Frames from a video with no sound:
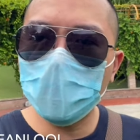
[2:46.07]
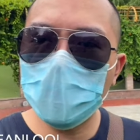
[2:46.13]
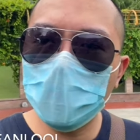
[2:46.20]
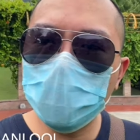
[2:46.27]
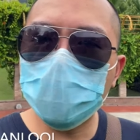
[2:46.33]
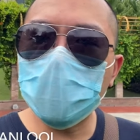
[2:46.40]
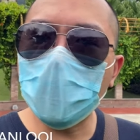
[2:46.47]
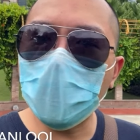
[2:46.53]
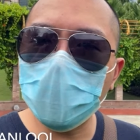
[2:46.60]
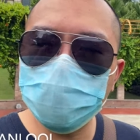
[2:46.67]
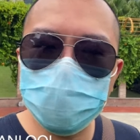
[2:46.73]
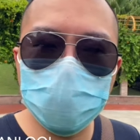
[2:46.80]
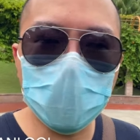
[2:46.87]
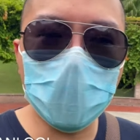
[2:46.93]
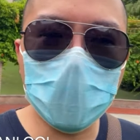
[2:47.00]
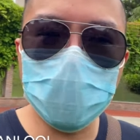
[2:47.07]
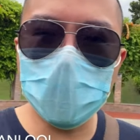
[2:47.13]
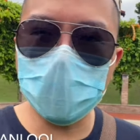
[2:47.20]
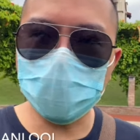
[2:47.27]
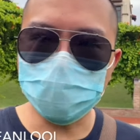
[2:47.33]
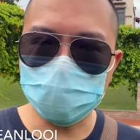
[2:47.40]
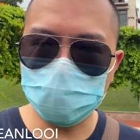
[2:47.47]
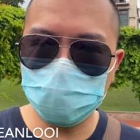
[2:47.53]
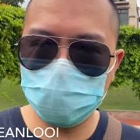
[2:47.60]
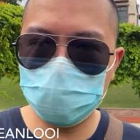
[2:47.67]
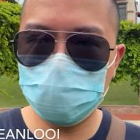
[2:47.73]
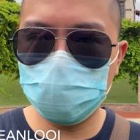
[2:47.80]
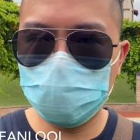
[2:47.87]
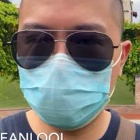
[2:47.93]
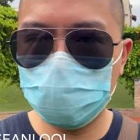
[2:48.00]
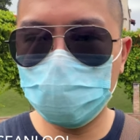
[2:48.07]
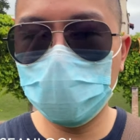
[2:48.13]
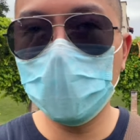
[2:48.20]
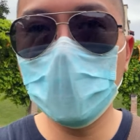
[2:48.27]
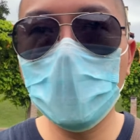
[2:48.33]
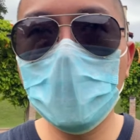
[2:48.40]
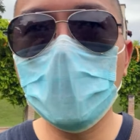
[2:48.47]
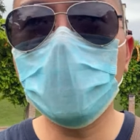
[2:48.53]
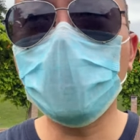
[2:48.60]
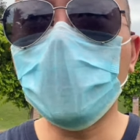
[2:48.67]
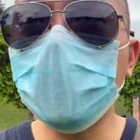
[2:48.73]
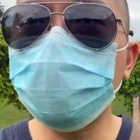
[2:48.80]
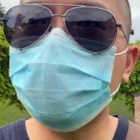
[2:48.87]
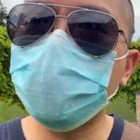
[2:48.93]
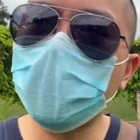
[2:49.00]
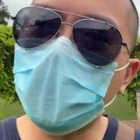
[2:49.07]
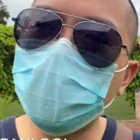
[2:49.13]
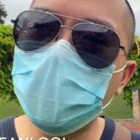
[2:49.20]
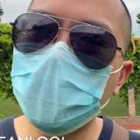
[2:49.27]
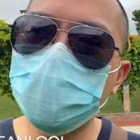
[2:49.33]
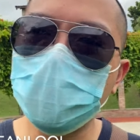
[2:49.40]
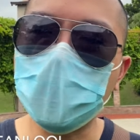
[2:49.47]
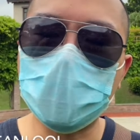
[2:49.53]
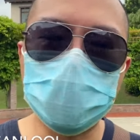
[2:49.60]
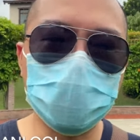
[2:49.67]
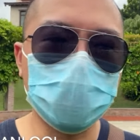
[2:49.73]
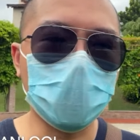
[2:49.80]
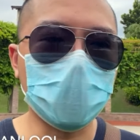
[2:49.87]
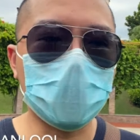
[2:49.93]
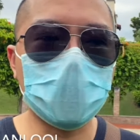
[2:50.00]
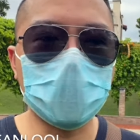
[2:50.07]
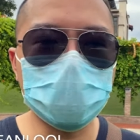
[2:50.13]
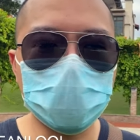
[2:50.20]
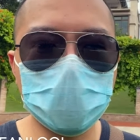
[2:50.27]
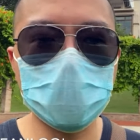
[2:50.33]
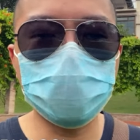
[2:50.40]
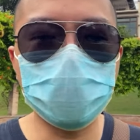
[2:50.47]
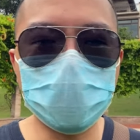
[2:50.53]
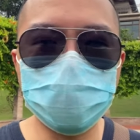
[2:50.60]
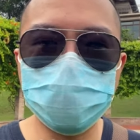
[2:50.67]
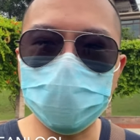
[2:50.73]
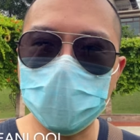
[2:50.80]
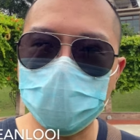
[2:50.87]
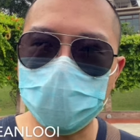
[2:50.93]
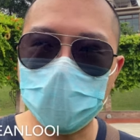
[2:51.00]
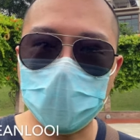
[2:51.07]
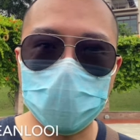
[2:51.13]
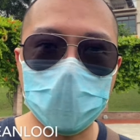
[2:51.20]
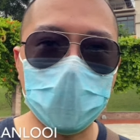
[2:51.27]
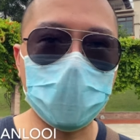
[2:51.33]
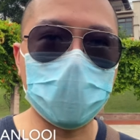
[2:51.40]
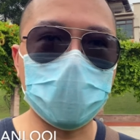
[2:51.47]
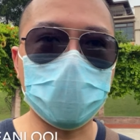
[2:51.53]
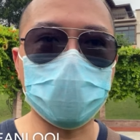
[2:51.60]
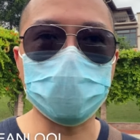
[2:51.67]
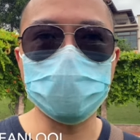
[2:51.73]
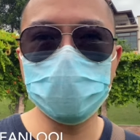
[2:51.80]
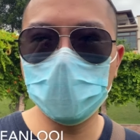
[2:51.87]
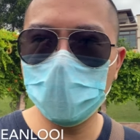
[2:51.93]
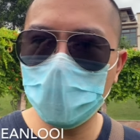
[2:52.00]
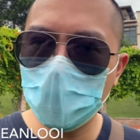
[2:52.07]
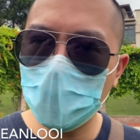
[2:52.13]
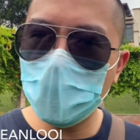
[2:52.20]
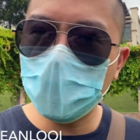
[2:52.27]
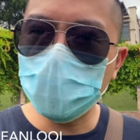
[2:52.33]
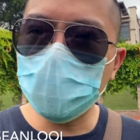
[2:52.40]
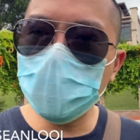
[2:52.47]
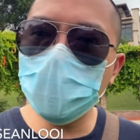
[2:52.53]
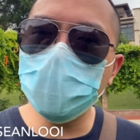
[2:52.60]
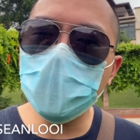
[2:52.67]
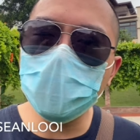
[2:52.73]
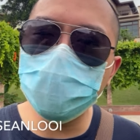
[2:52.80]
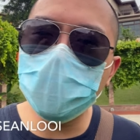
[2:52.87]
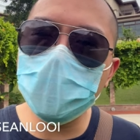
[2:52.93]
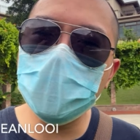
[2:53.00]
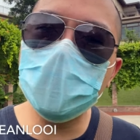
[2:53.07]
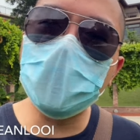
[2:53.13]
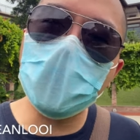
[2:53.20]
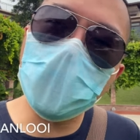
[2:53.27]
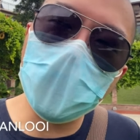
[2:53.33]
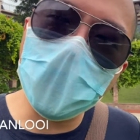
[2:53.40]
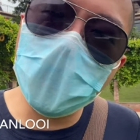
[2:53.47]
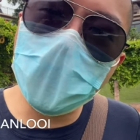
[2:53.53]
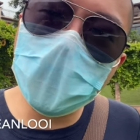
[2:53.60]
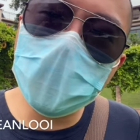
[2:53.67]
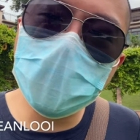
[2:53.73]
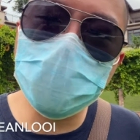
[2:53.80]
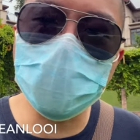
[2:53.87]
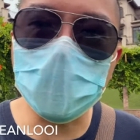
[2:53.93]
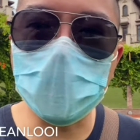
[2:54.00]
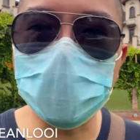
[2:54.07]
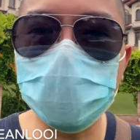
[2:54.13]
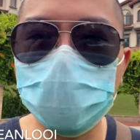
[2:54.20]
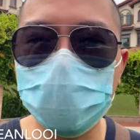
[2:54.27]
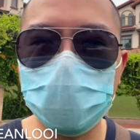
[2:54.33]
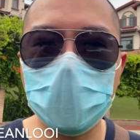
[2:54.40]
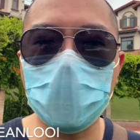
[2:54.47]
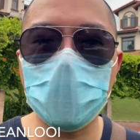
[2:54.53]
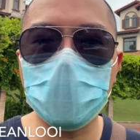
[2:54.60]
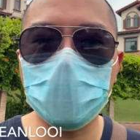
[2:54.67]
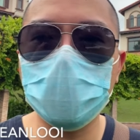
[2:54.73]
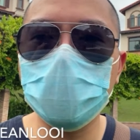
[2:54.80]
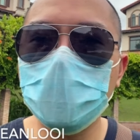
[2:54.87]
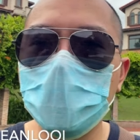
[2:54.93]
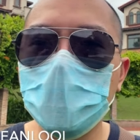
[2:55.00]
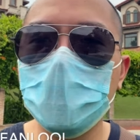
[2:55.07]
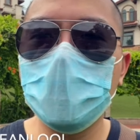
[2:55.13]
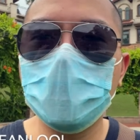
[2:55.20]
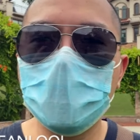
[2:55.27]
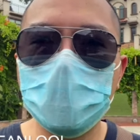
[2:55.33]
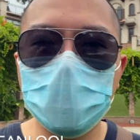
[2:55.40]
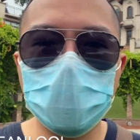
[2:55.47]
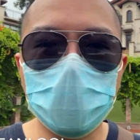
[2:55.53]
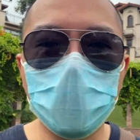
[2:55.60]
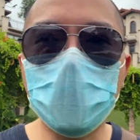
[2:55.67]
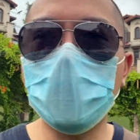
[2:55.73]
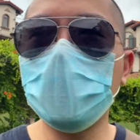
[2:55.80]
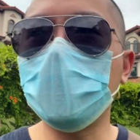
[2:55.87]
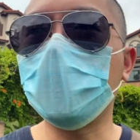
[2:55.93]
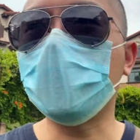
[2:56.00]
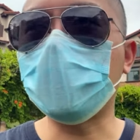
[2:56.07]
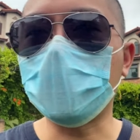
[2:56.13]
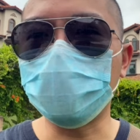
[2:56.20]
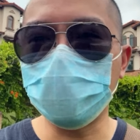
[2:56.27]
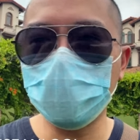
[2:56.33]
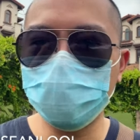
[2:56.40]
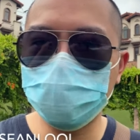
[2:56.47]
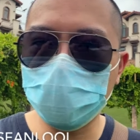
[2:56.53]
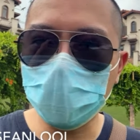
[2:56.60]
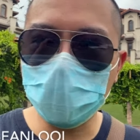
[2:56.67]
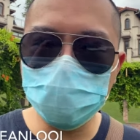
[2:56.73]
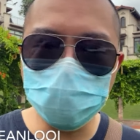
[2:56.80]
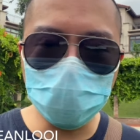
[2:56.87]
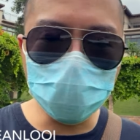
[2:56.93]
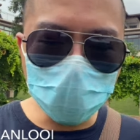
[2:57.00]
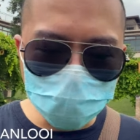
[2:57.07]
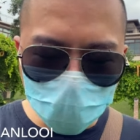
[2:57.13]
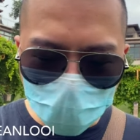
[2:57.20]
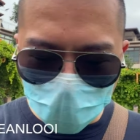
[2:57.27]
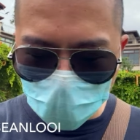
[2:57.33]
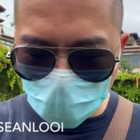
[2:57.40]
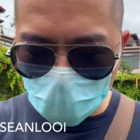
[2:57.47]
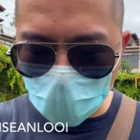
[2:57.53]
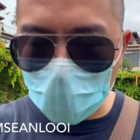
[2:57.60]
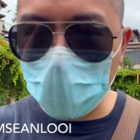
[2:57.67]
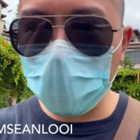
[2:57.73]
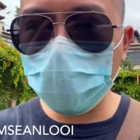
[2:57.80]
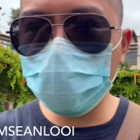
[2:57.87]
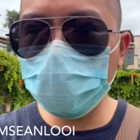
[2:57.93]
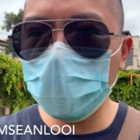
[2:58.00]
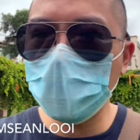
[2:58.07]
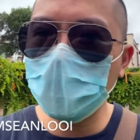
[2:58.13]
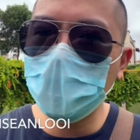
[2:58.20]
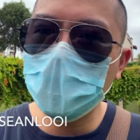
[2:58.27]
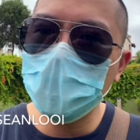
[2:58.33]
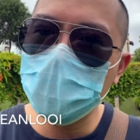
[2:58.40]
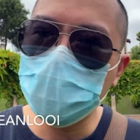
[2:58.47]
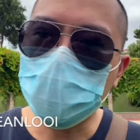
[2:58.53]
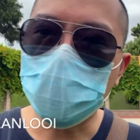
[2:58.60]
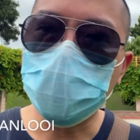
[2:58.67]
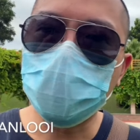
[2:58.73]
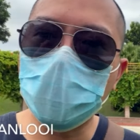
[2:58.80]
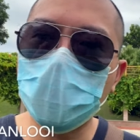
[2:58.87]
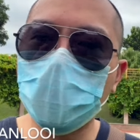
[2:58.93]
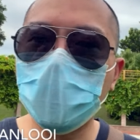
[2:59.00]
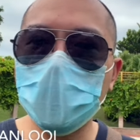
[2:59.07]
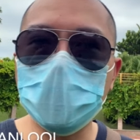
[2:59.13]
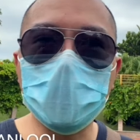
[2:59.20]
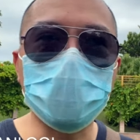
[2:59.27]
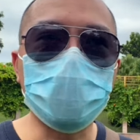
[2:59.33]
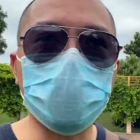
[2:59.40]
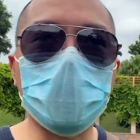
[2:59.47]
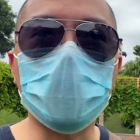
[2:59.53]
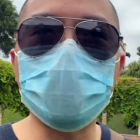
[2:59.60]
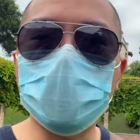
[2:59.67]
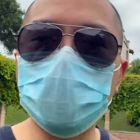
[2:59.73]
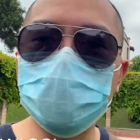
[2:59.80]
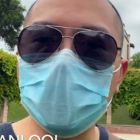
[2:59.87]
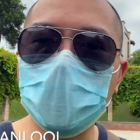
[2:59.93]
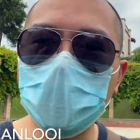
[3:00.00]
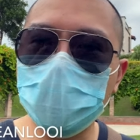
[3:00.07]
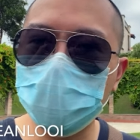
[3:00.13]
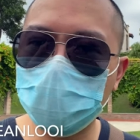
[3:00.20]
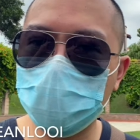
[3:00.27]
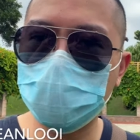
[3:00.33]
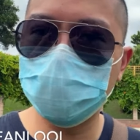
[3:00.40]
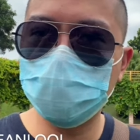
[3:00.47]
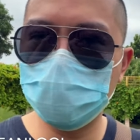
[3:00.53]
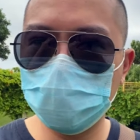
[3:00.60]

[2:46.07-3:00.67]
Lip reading: Solve problem. What problem is your customer facing right now? Do you even care to understand where they are coming from? Do you even care to know what their problem is?